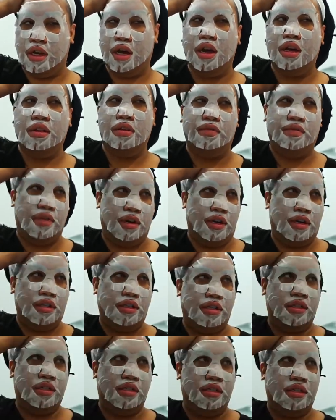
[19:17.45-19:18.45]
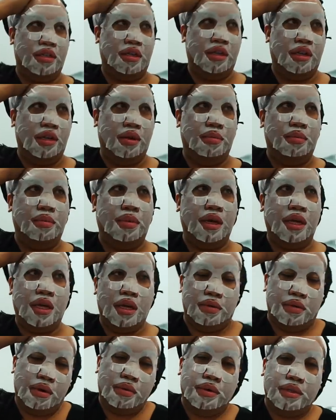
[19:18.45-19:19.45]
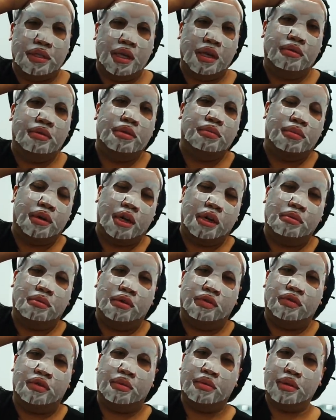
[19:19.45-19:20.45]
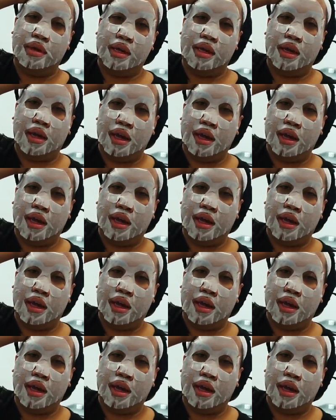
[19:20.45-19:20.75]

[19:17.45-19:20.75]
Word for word: Not on the verge, but it was bearable for me.